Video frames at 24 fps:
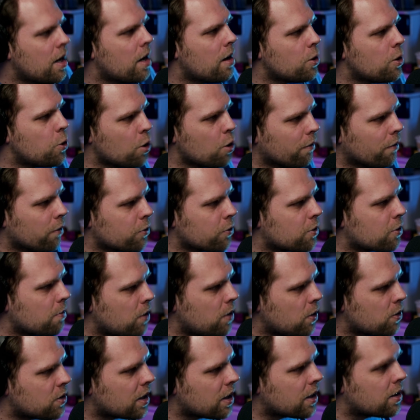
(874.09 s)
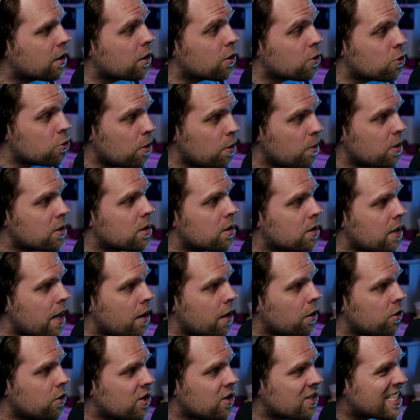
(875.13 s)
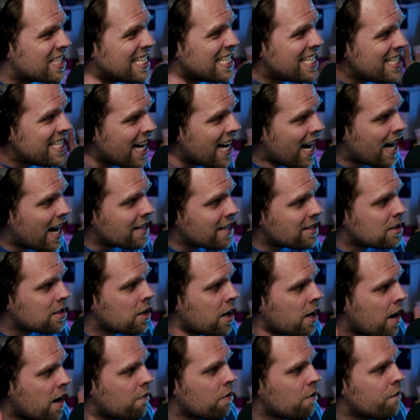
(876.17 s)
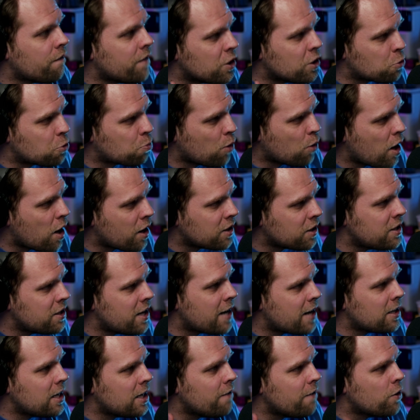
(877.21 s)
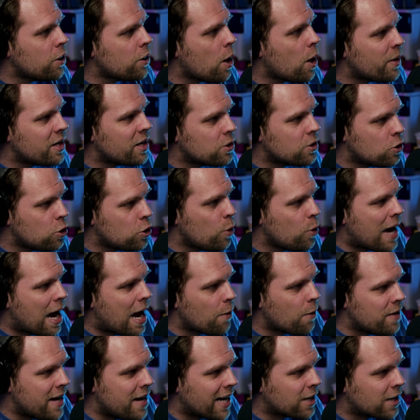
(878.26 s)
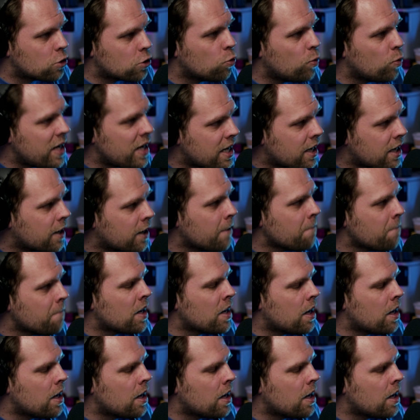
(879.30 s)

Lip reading: Universal Music, that distributes the title, does not have the finished product yet, even though it is due out next week.